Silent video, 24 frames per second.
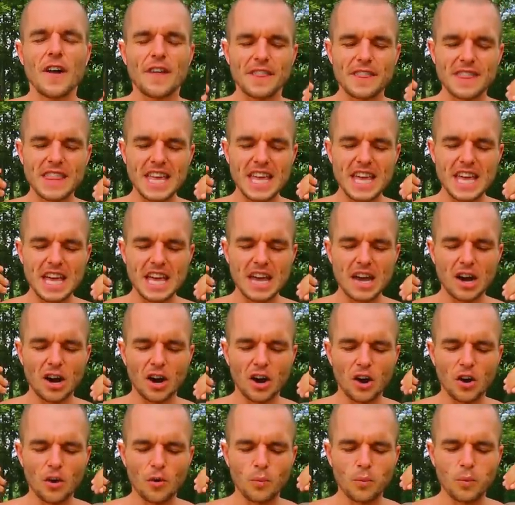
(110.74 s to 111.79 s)
the
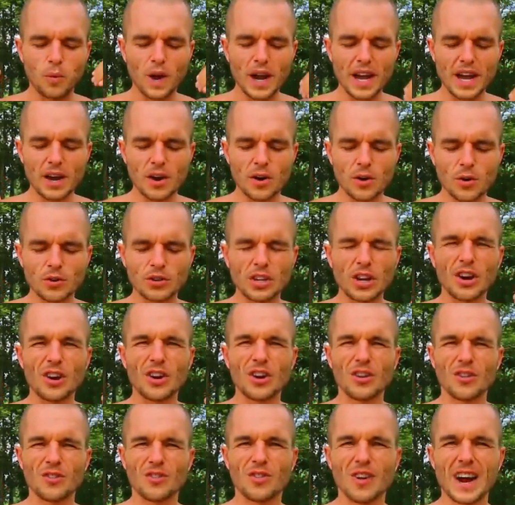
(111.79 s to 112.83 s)
world
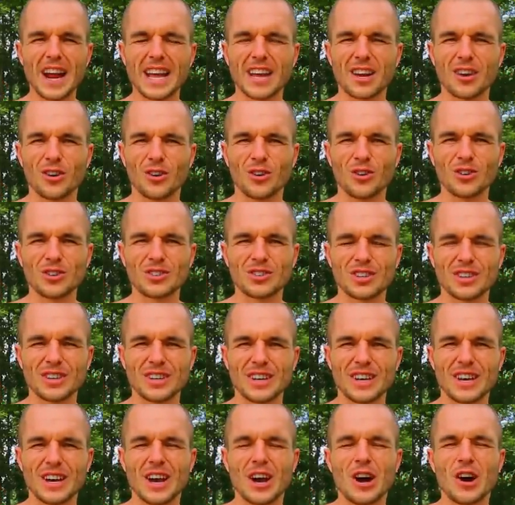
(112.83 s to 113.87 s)
record
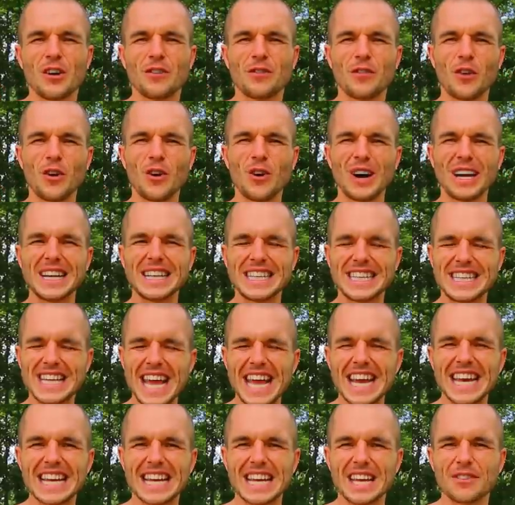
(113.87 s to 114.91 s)
for
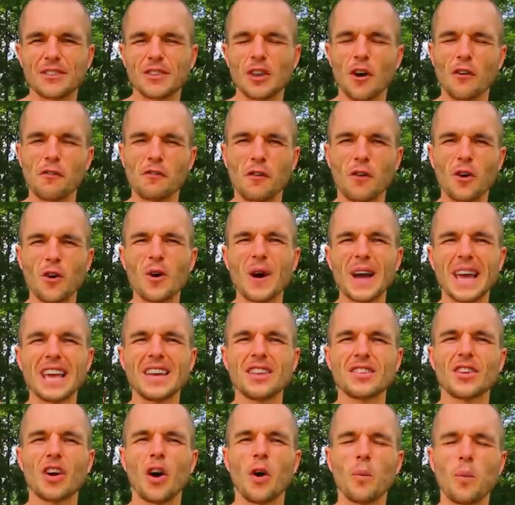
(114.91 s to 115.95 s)
deadlift for
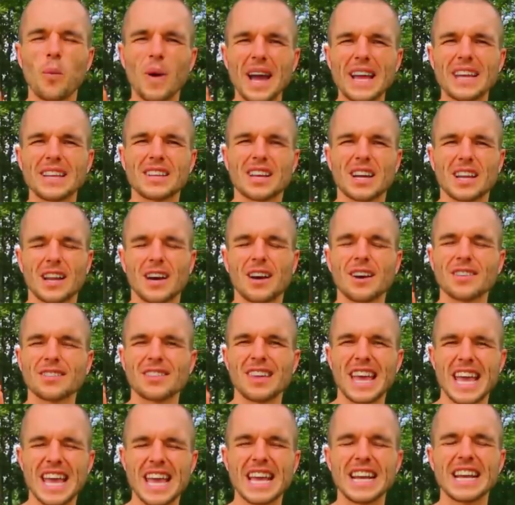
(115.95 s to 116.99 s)
his weight class
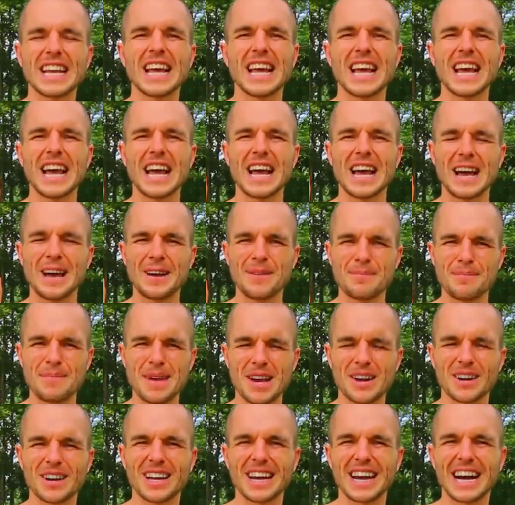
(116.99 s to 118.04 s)
in
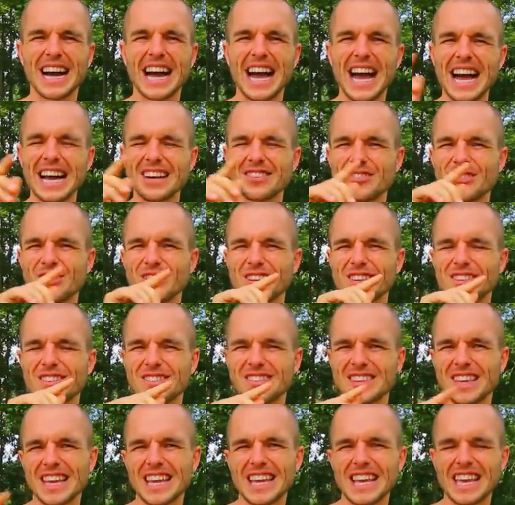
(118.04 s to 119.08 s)
America, as you can
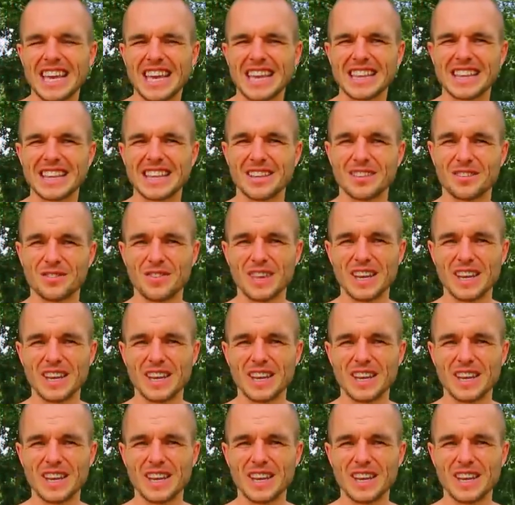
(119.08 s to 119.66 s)
see in this